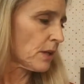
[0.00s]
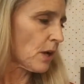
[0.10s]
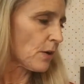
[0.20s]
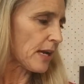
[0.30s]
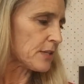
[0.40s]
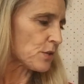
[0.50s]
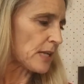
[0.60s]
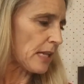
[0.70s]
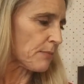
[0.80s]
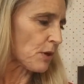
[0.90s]
Okay, so
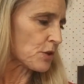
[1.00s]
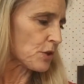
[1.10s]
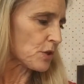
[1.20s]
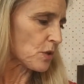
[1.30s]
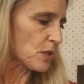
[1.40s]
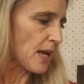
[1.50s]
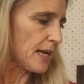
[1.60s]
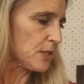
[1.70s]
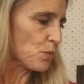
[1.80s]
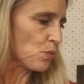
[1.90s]
tally marks are just those
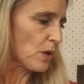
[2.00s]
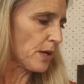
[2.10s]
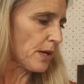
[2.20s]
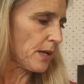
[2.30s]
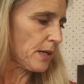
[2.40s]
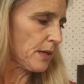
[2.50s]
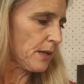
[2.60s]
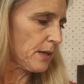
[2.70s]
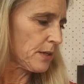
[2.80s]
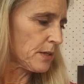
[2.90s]
lines, 1,
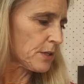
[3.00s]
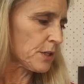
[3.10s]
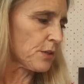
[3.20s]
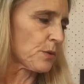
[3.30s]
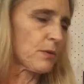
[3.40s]
2.